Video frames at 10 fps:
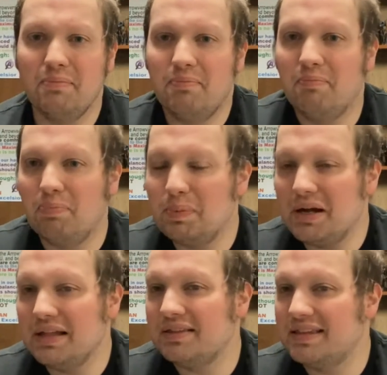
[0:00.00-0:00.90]

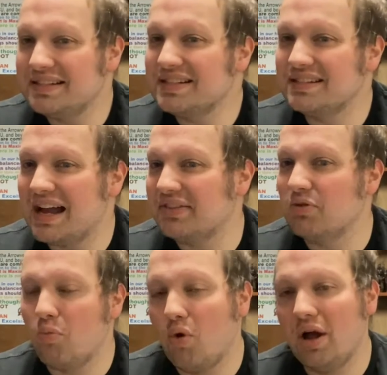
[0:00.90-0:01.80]
But this is not the
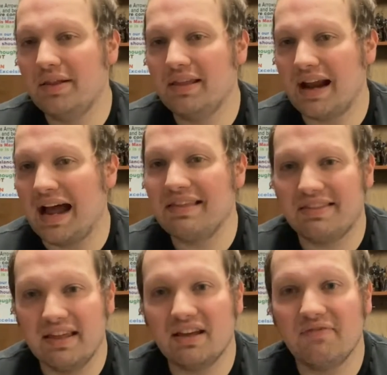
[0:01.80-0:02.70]
one that I
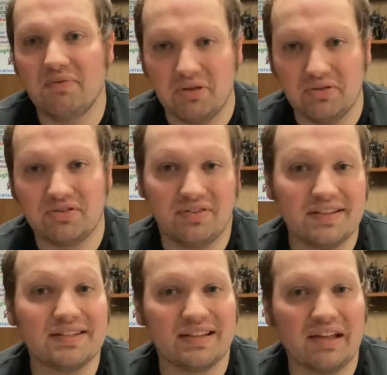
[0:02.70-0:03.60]
think of the most, or this
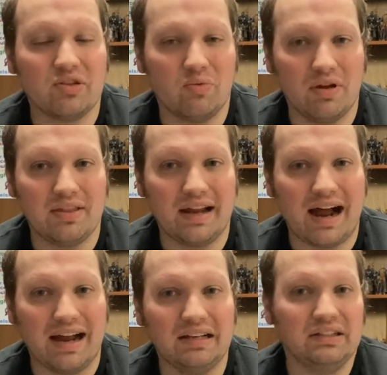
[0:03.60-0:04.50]
is not the one that
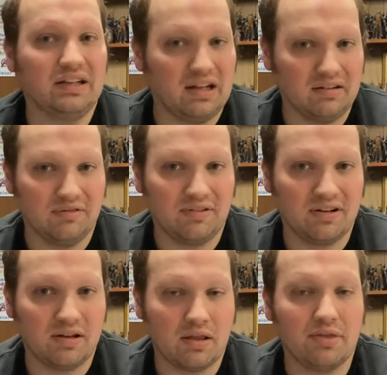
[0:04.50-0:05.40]
I love
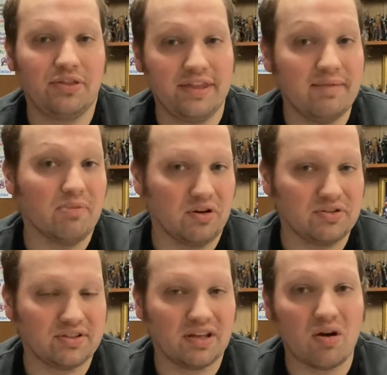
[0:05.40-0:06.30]
the
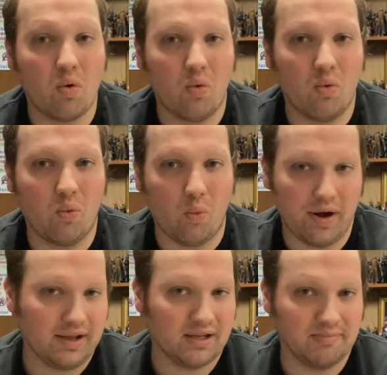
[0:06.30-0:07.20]
most when
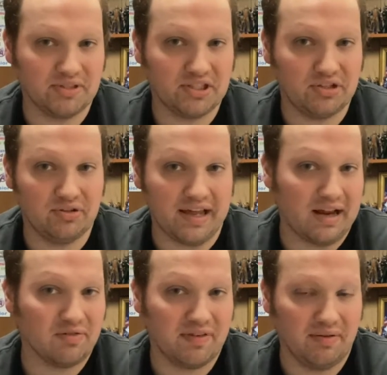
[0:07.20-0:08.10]
it comes to the
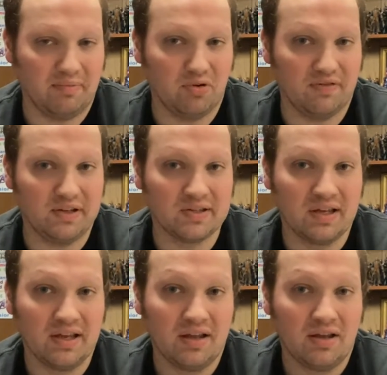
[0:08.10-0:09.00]
Addams Family movies.
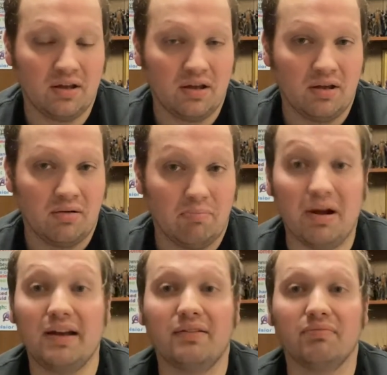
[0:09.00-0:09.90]

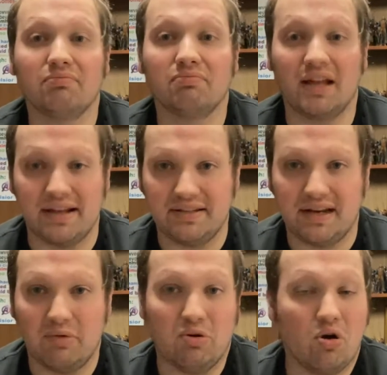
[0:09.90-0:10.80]
But, like I said, I
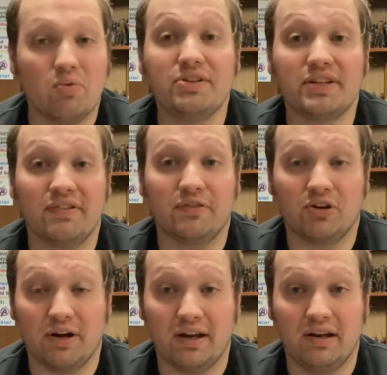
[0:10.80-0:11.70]
will always give it
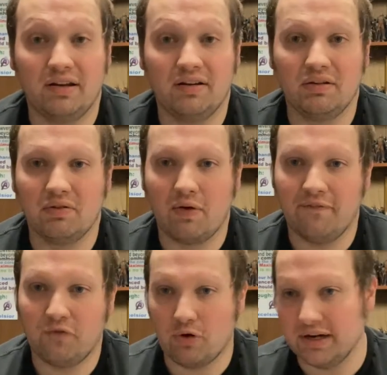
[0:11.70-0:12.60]
credit
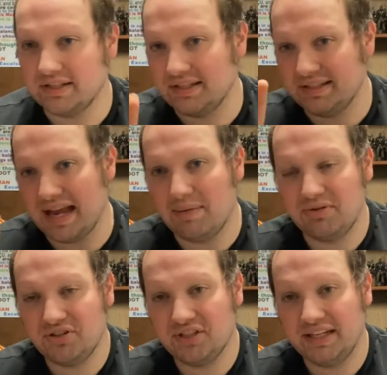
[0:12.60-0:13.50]
for
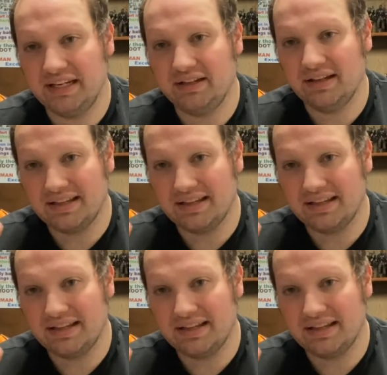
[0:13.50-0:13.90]
establishing,